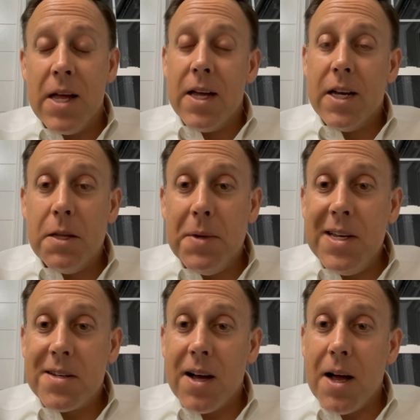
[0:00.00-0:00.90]
In the
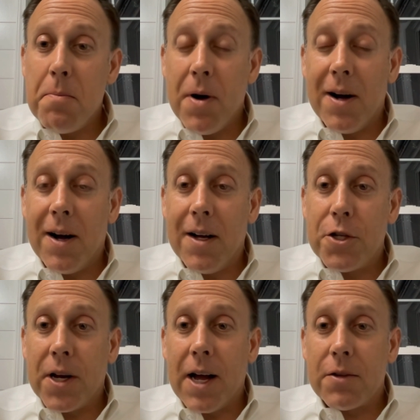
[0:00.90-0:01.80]
meantime, uh,
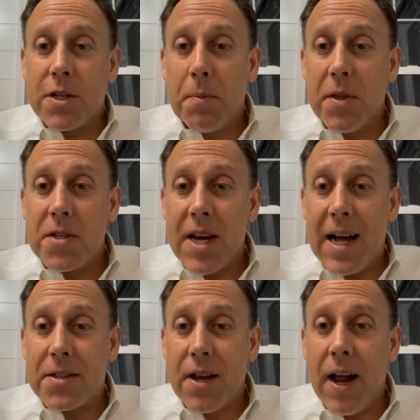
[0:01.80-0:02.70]
check out some of the
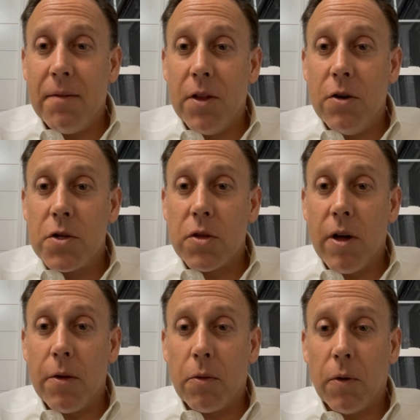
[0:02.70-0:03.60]
stats I have in the
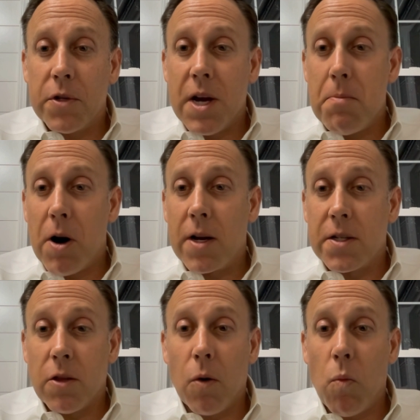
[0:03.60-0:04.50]
newsletter. The real estate
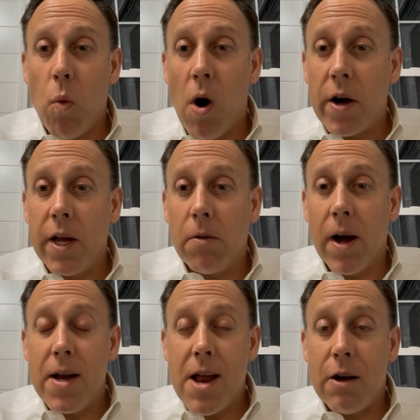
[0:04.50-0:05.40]
market's a little wonky
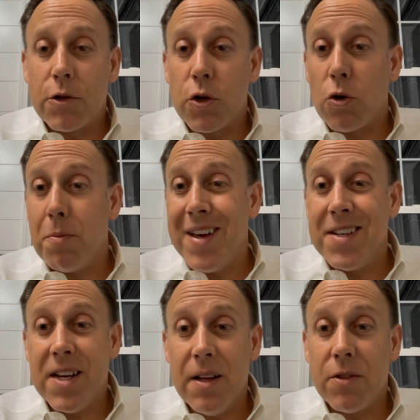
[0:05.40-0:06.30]
right now. Circle May
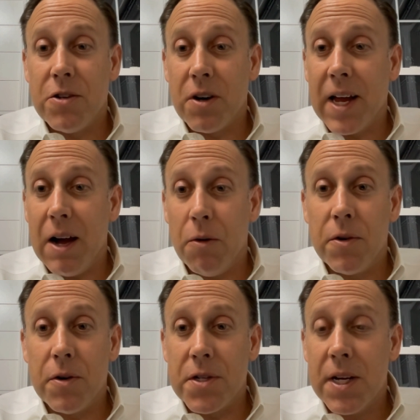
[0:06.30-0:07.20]
tenth on your
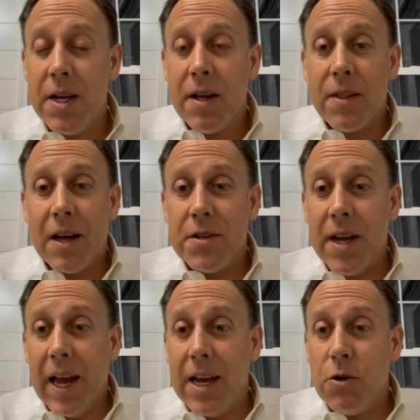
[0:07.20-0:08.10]
calendars. That is
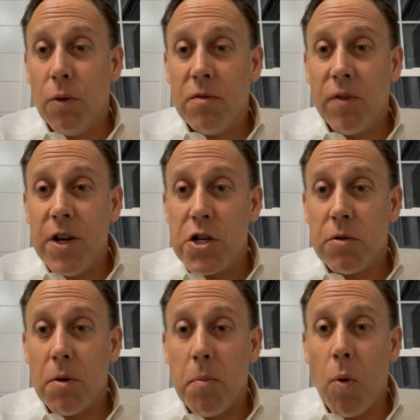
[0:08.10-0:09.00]
the annual inflation
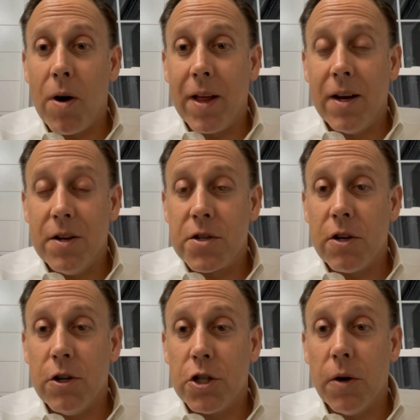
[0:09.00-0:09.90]
report. It is
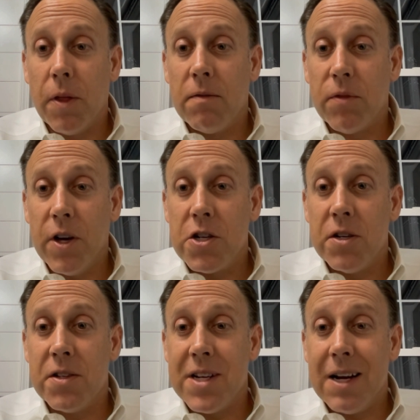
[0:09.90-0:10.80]
going to show that inflation
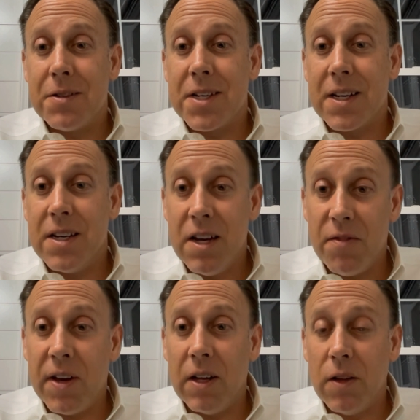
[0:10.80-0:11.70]
is down
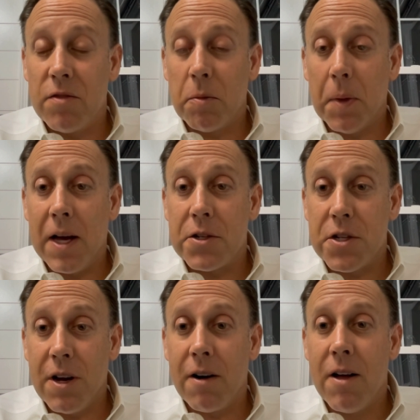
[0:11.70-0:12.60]
significantly from last
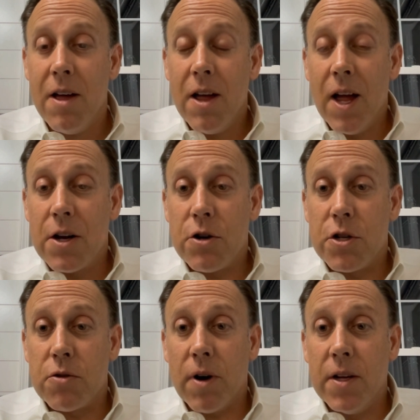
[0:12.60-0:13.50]
year.
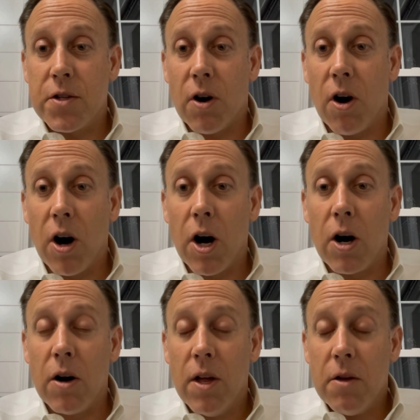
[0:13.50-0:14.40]
Interest rates
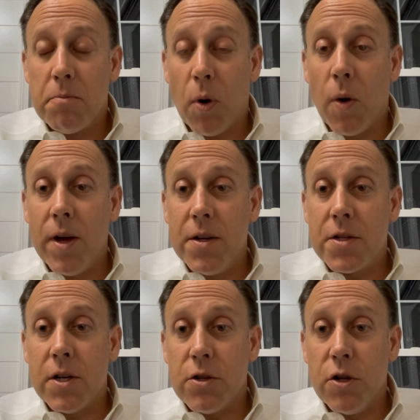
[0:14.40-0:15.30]
are
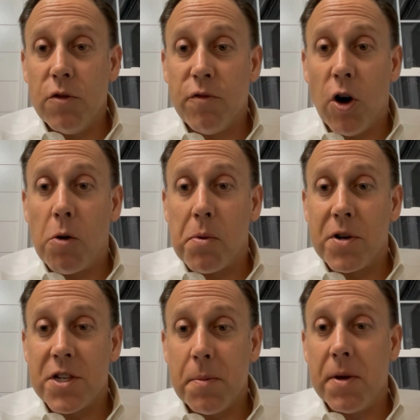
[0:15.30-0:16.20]
poised to fall
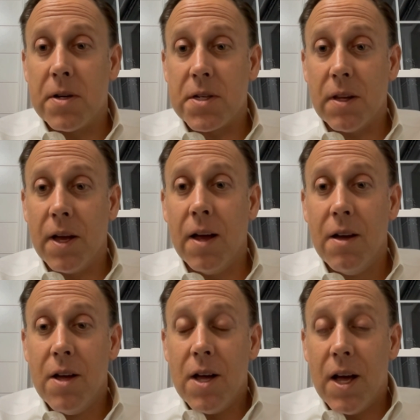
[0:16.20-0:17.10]
precipitously,
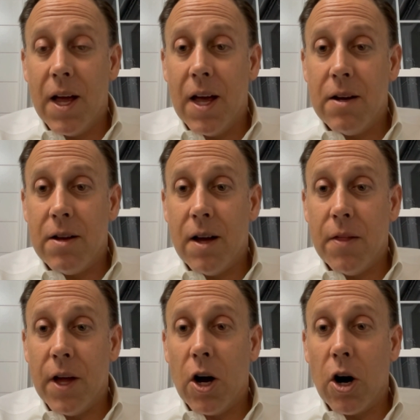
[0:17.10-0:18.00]
and uh,
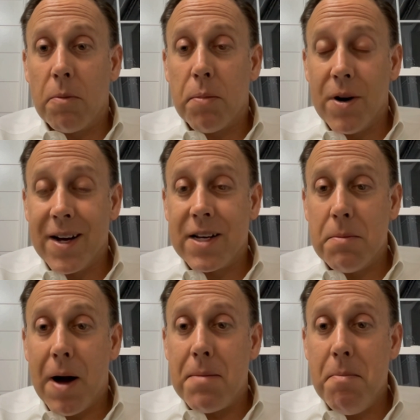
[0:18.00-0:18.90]
they are predicted
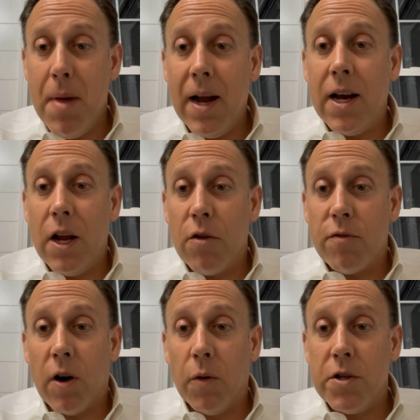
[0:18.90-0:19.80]
by many to
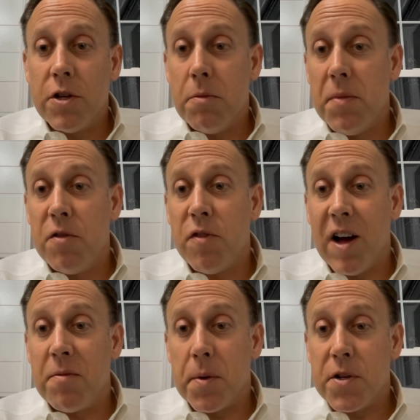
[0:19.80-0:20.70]
fall into the mid
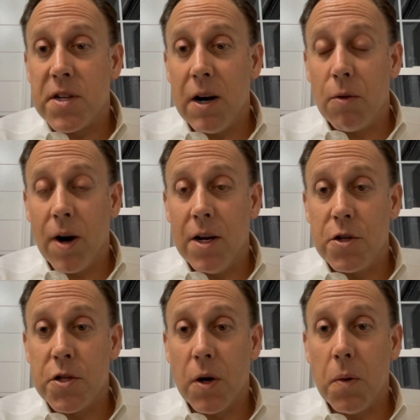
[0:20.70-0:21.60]
five percent range.
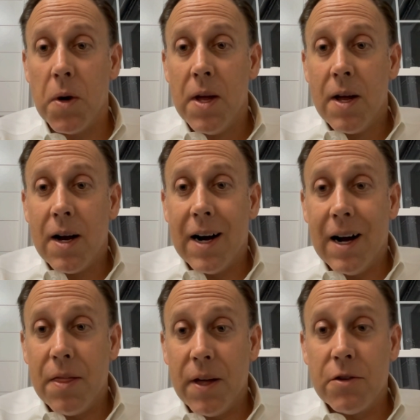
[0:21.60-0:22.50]
So uh,
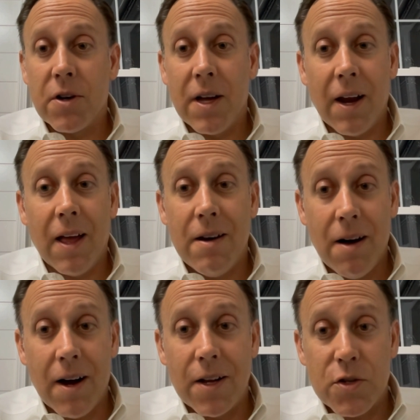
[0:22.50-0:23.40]
things are going to get
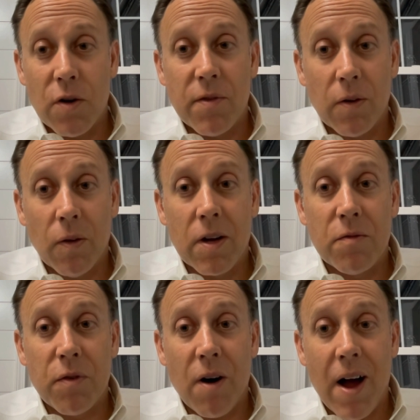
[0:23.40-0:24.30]
nutty. So if you're looking
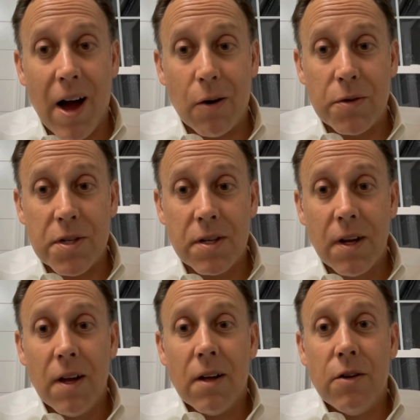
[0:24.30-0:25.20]
for a house,
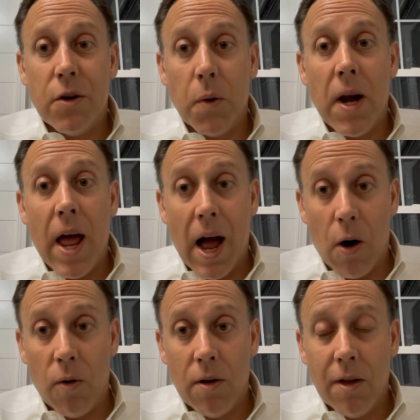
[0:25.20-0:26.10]
do it
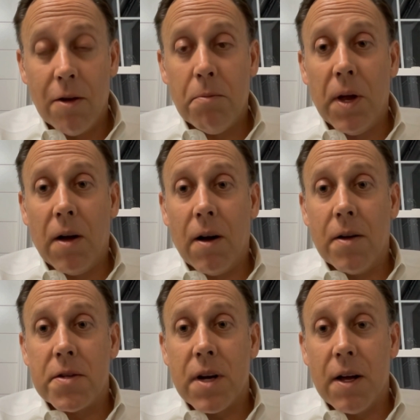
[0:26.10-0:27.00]
now,
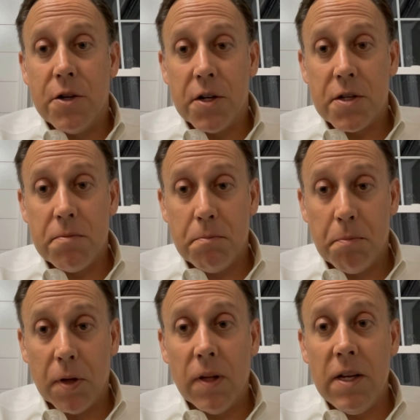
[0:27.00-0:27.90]
because just
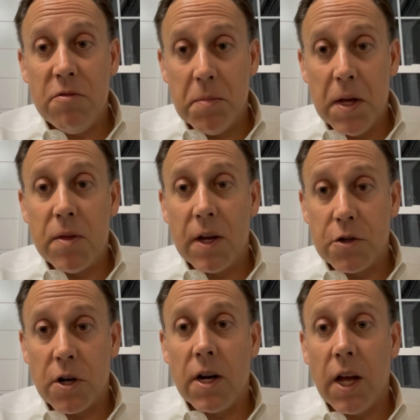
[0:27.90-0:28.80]
believe me, things
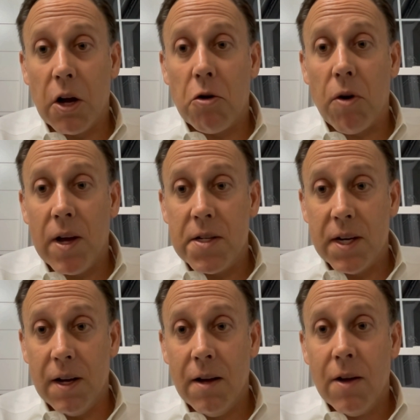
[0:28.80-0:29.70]
are going to get
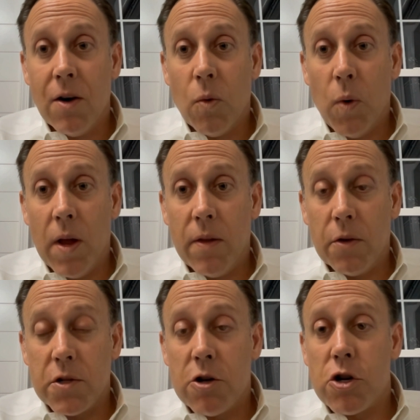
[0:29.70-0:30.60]
crazy when
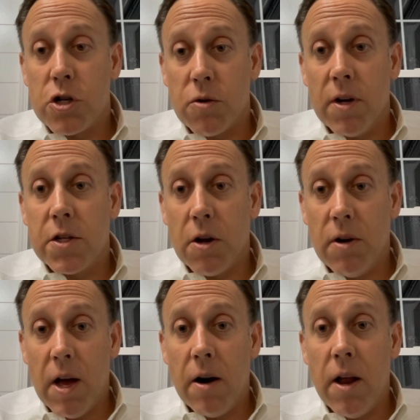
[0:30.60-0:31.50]
those interest rates go
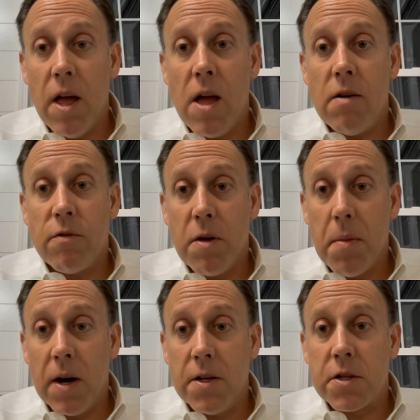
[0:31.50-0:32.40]
down, and
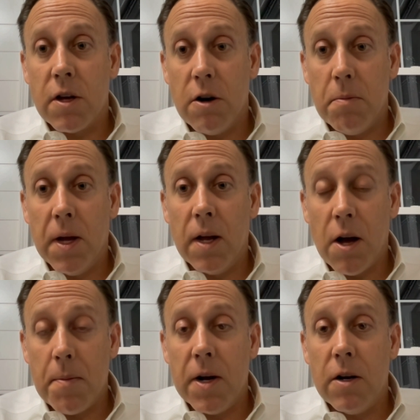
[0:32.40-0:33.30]
everybody's going to be
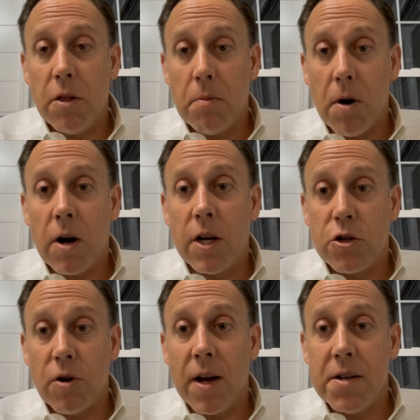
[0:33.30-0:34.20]
coming into the market
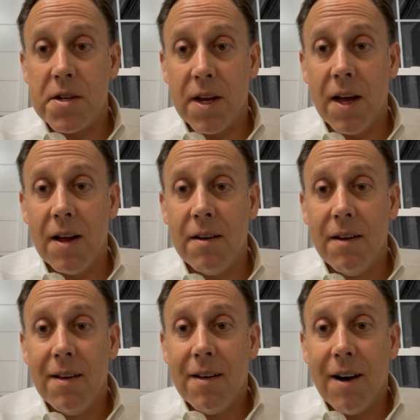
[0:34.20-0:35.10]
trying to get
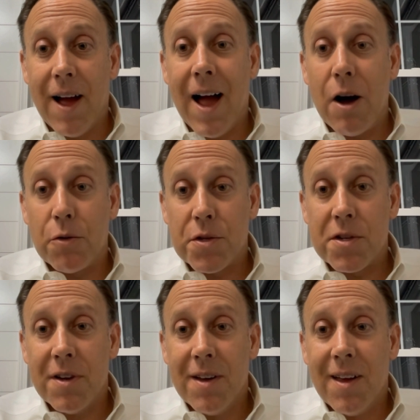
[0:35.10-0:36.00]
a house,
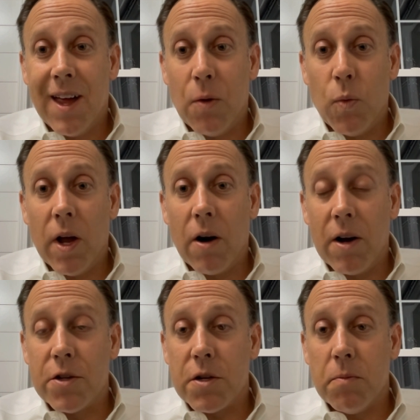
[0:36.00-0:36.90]
and we are
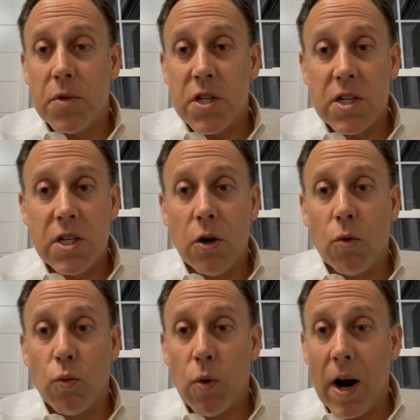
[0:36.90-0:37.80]
in some still
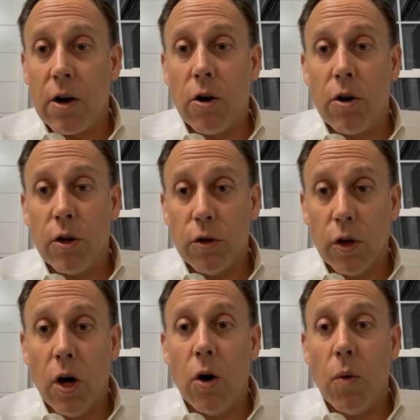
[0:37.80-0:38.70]
record
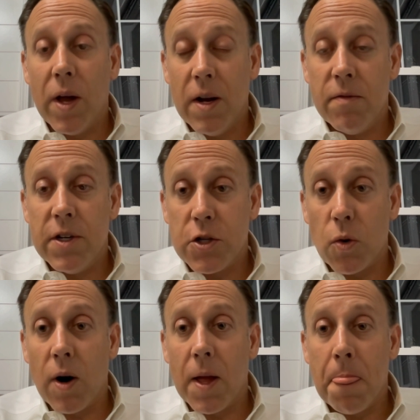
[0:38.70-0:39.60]
low
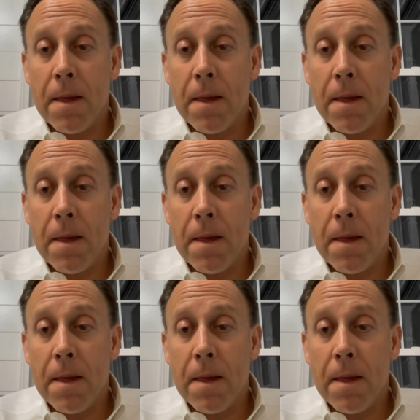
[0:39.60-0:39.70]
inventory.